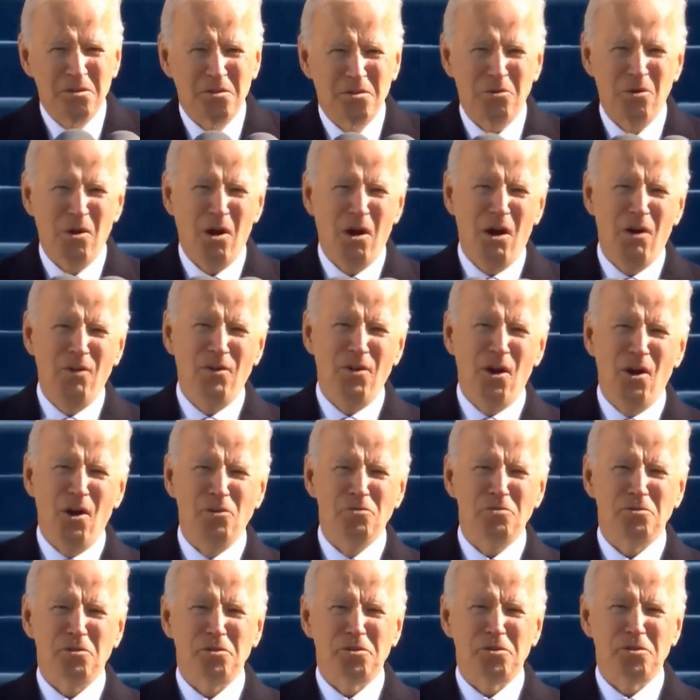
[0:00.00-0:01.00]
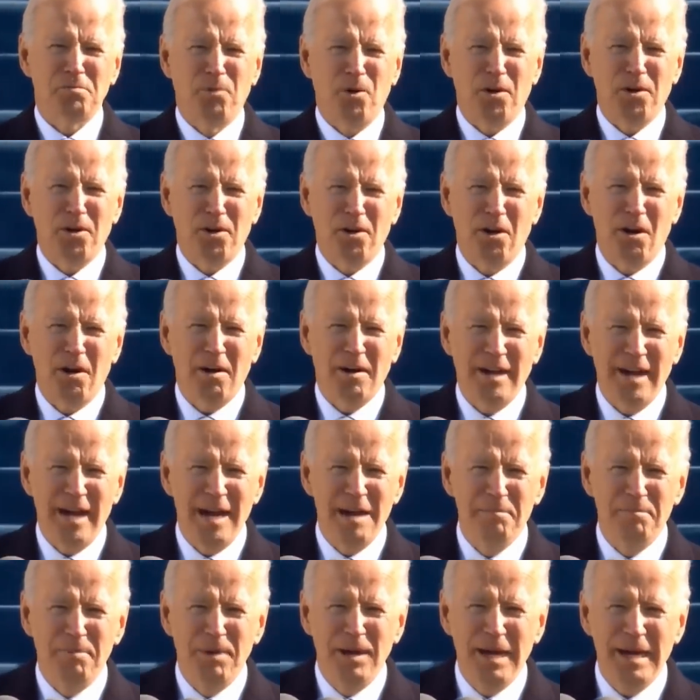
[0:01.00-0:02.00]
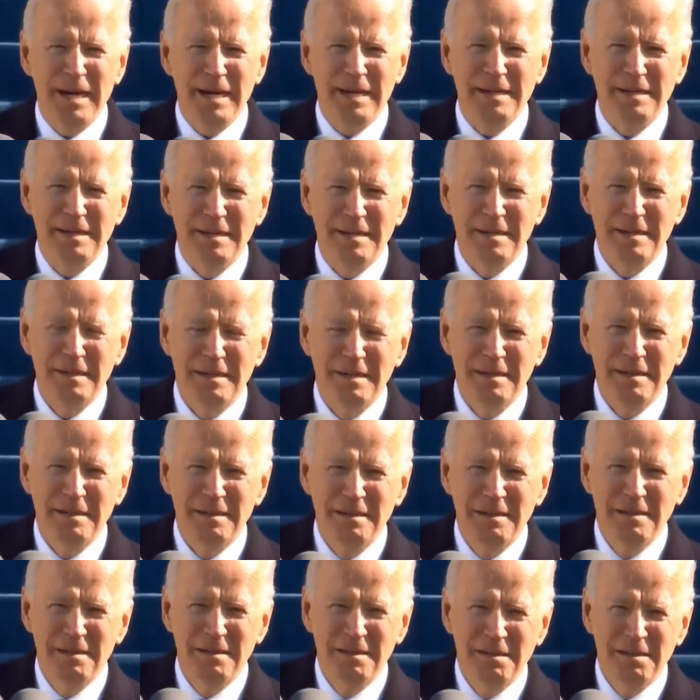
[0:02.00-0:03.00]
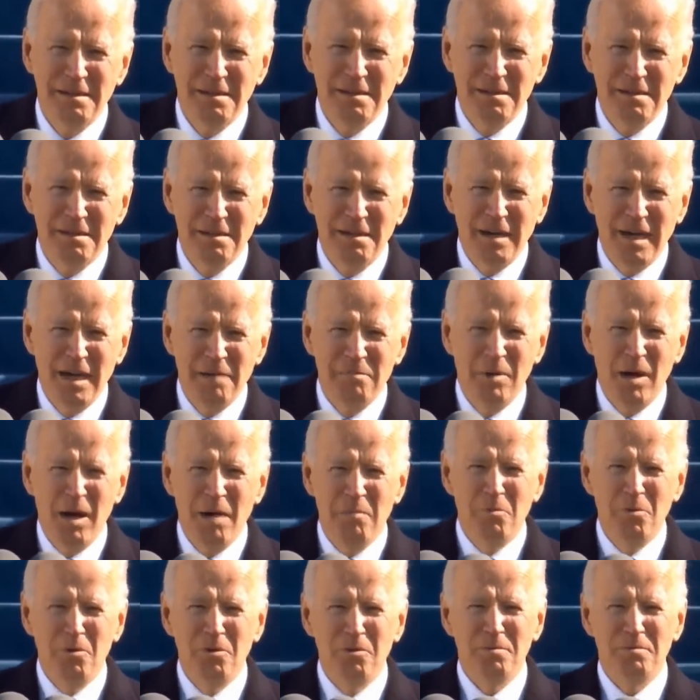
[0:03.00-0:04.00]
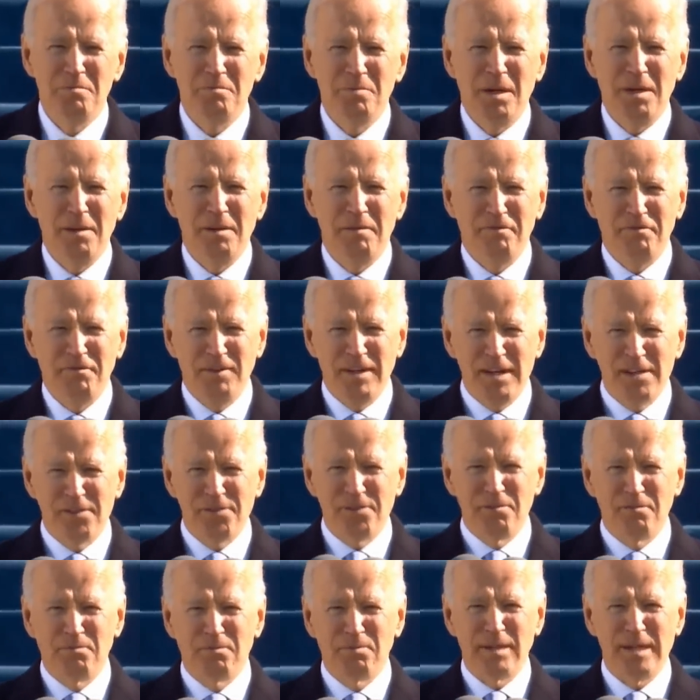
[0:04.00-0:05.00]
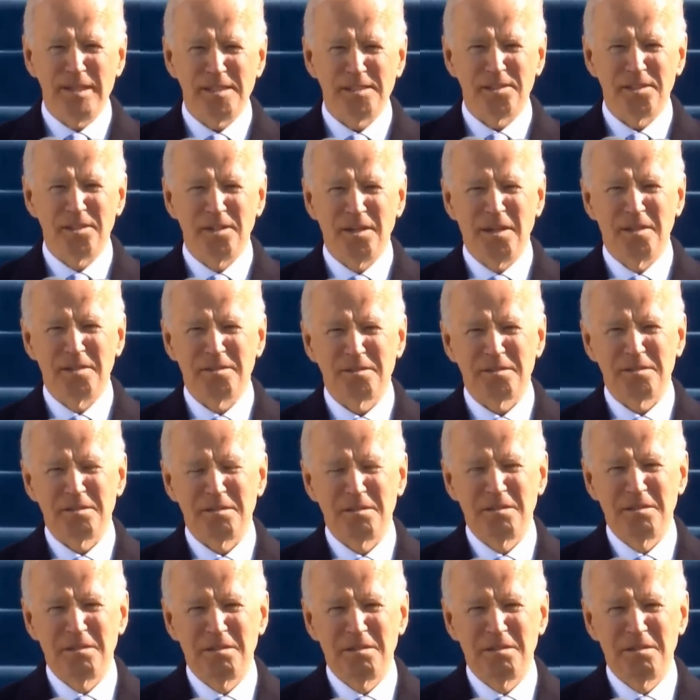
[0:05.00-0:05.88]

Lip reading: To all those who supported our campaign, I'm humbled by the faith you've placed in us.